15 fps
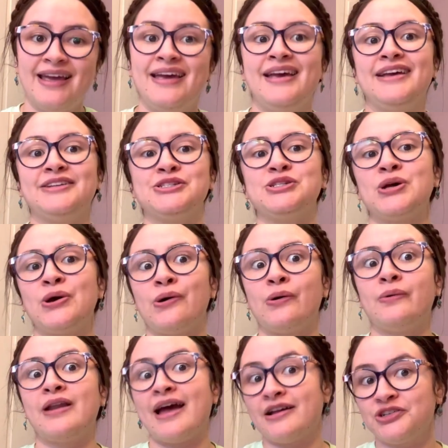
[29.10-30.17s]
And so
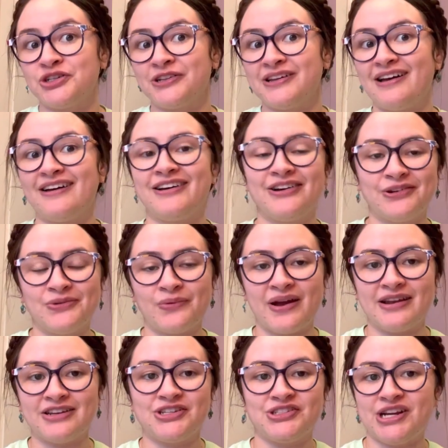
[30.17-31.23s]
naturally I couldn't
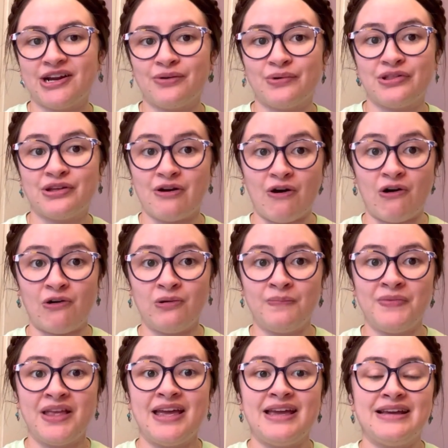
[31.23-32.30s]
wait to share it with y'all
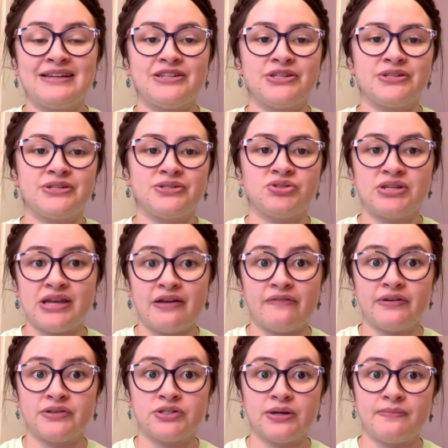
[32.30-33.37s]
to see if
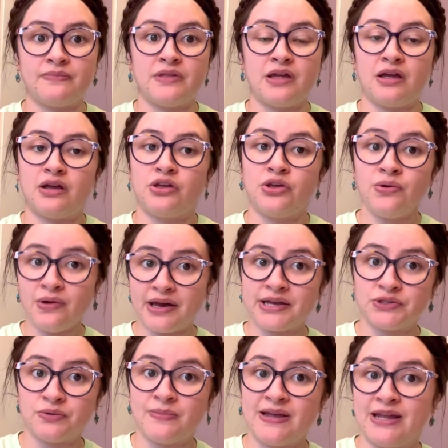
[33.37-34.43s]
it's something you guys
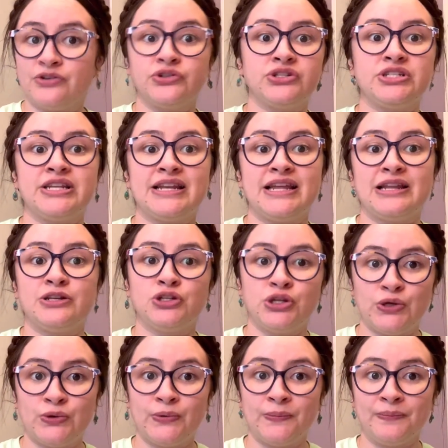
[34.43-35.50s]
would be interested in
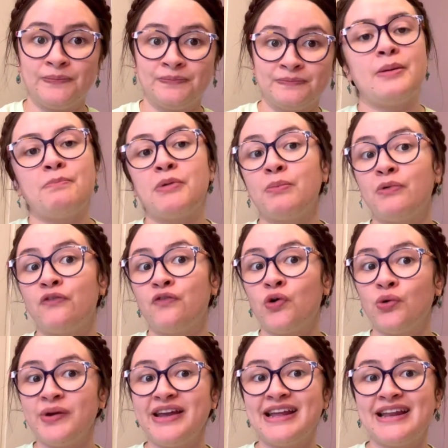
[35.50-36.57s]
too. But
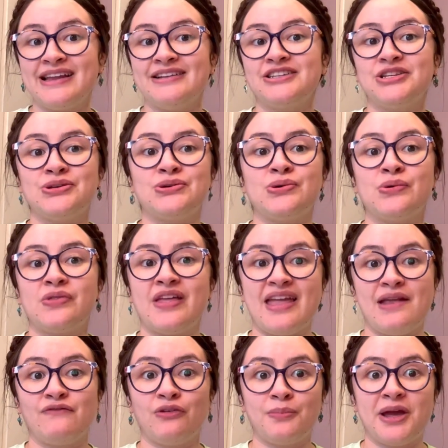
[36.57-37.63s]
before we get into the
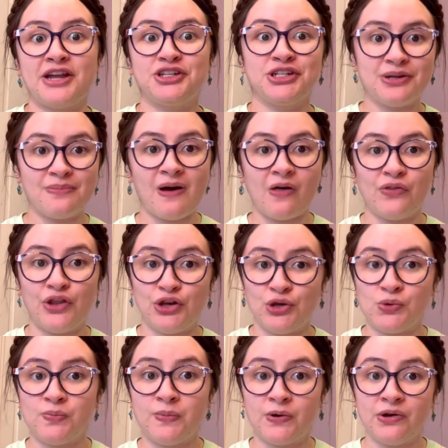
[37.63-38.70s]
information about the
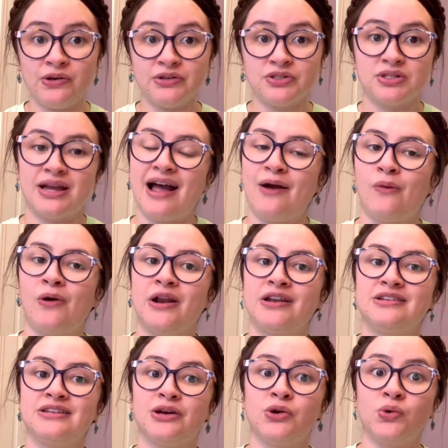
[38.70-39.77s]
new books, I
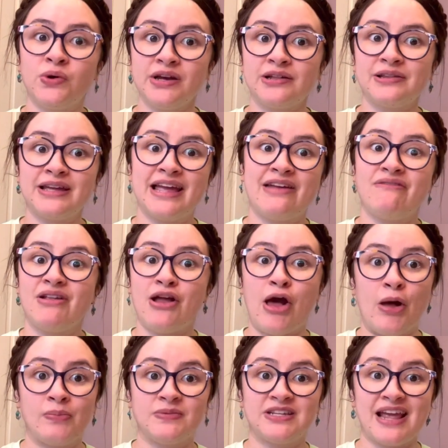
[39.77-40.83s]
wanted to quickly give an
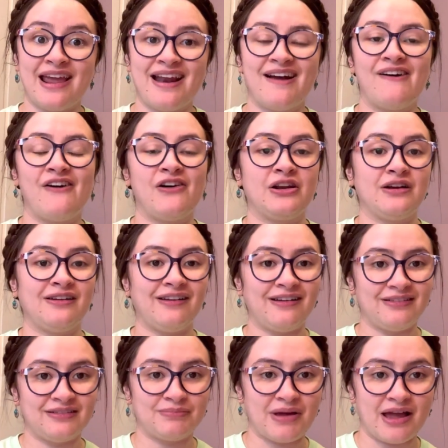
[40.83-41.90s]
update on
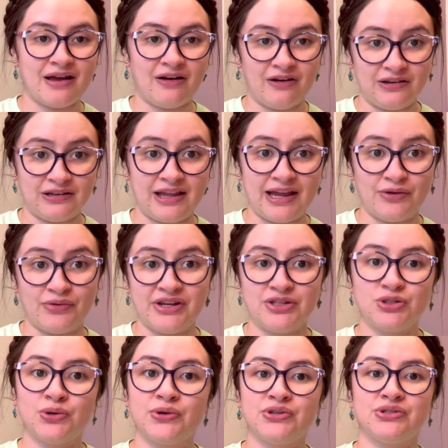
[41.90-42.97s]
my online
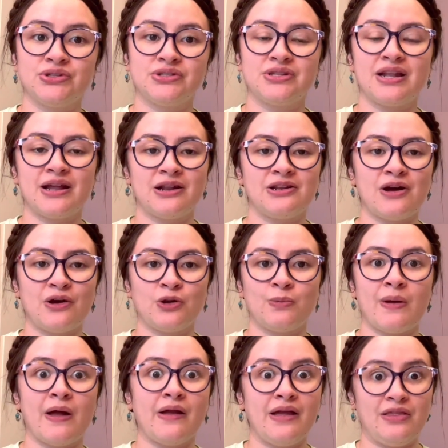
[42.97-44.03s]
resources that I talked
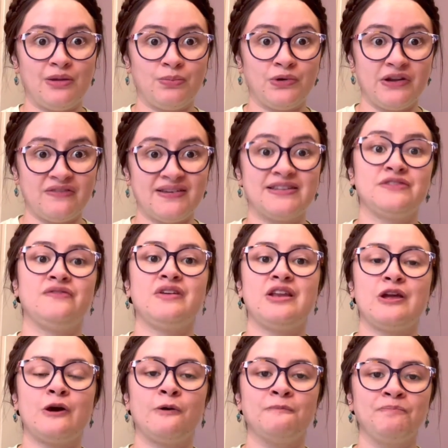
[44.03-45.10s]
about in the previous
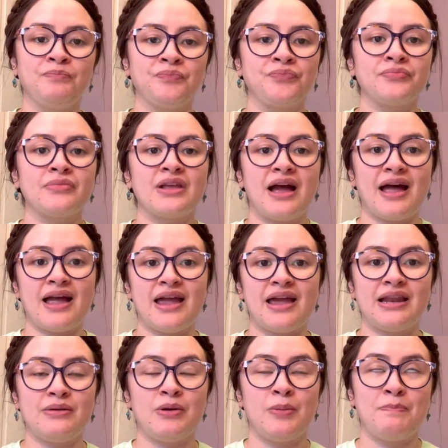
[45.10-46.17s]
video. I
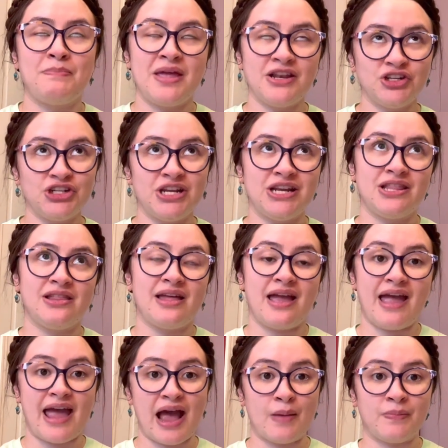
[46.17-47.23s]
had mentioned
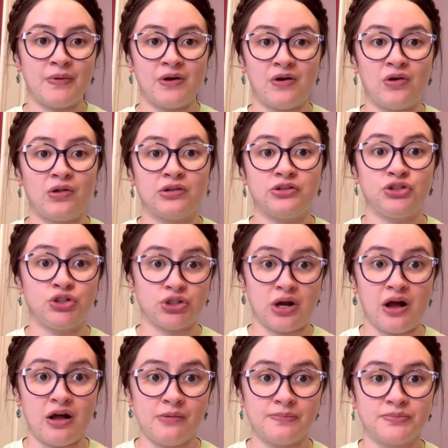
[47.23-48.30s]
the app called
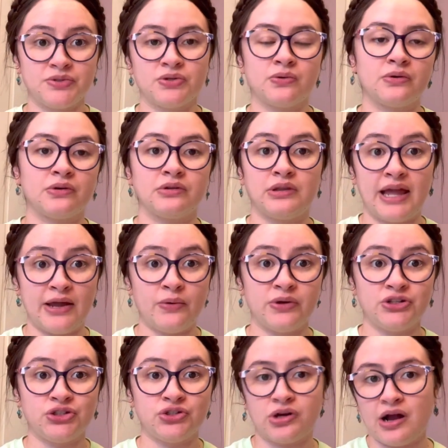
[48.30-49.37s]
Drops or
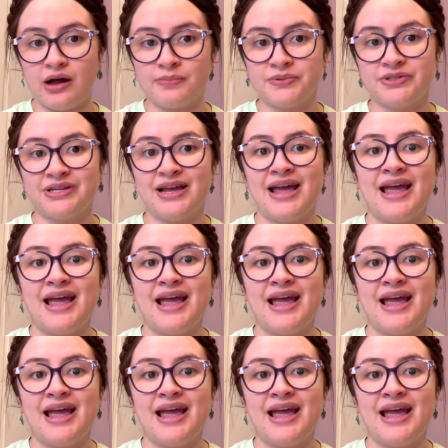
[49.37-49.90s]
Language Drops,